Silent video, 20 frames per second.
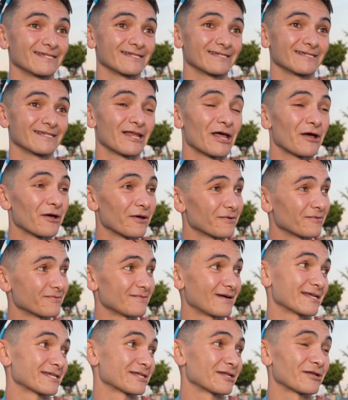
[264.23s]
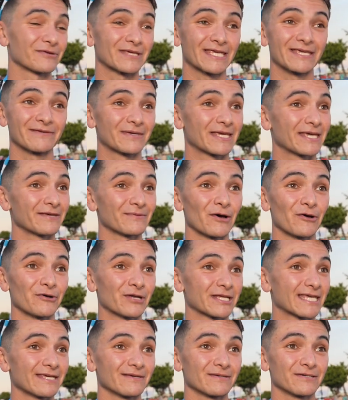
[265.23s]
I don't know, keep going
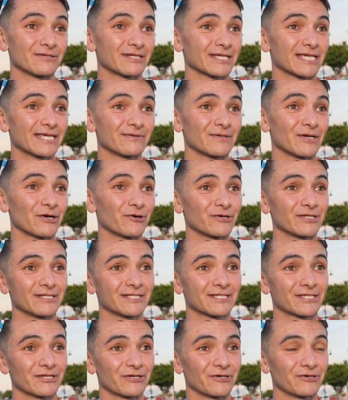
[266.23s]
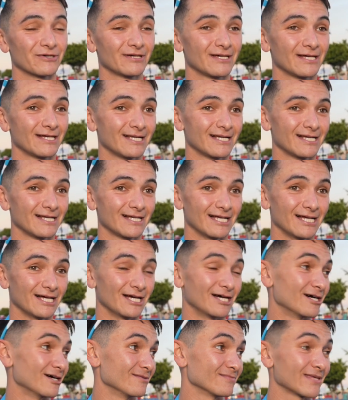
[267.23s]
and keep going and keep going. So
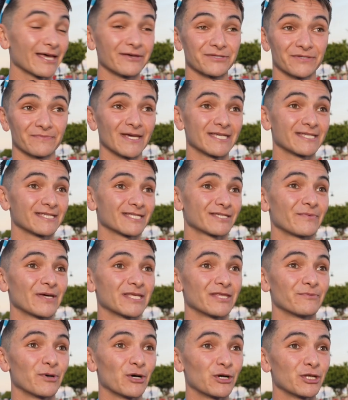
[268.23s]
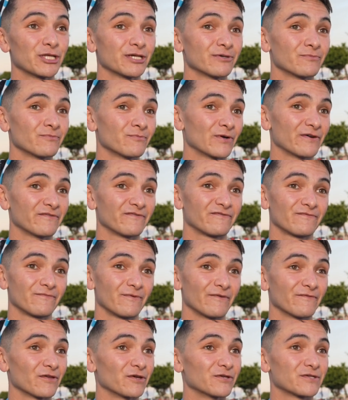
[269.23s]
it was amazing to make the podium
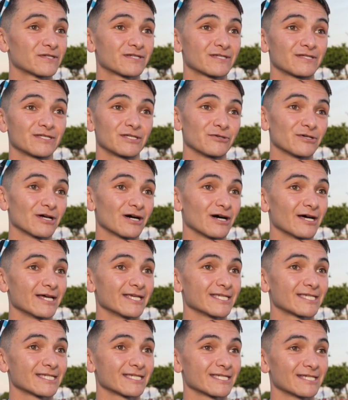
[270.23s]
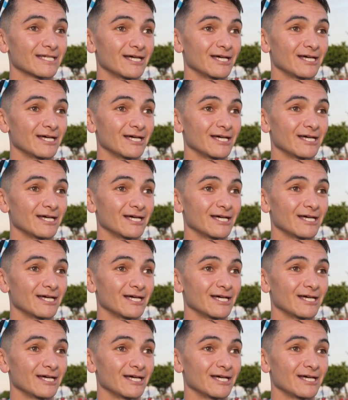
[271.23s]
with those 2 guys.